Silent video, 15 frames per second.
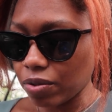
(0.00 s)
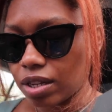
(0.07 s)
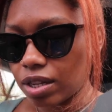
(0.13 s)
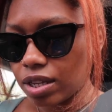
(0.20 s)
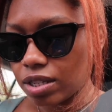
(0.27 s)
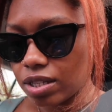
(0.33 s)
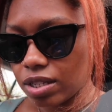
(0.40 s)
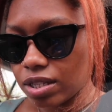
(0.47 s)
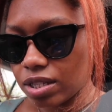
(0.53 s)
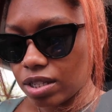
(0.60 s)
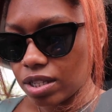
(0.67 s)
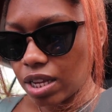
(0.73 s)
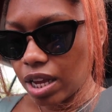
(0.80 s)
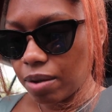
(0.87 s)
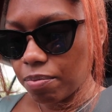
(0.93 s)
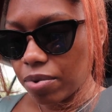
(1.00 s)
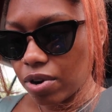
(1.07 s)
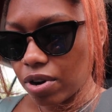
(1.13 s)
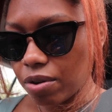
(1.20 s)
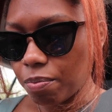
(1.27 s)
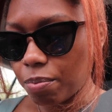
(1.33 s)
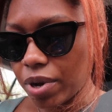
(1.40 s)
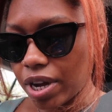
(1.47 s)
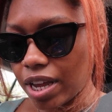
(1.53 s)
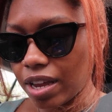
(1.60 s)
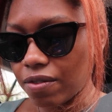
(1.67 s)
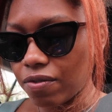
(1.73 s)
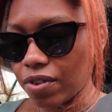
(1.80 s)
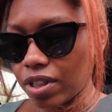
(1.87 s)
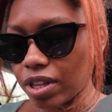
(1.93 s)
Oh, is this the same? Oh,
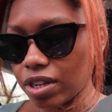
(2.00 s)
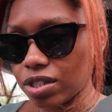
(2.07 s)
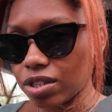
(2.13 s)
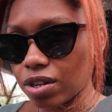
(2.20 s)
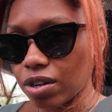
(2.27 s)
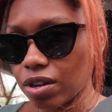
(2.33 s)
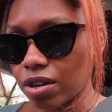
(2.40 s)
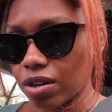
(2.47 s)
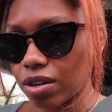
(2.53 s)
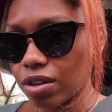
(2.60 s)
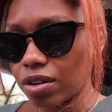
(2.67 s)
Buckhead Village. Oh,